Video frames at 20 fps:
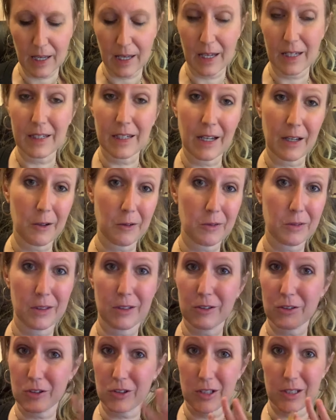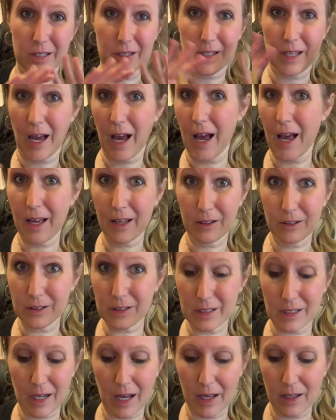And now there's just aisles
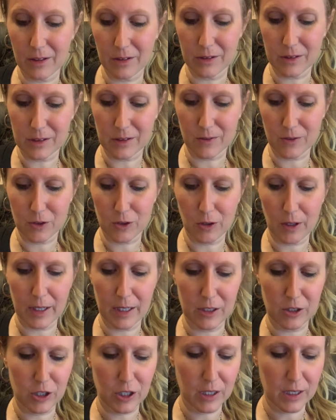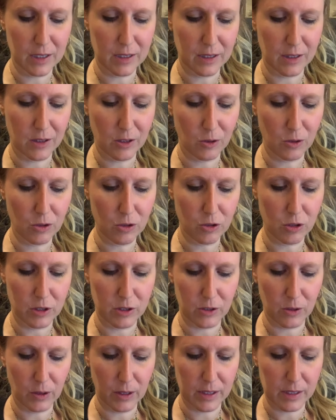and aisles of shredded cheese in the grocery
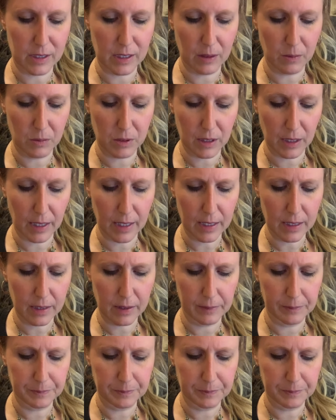store, it seems like.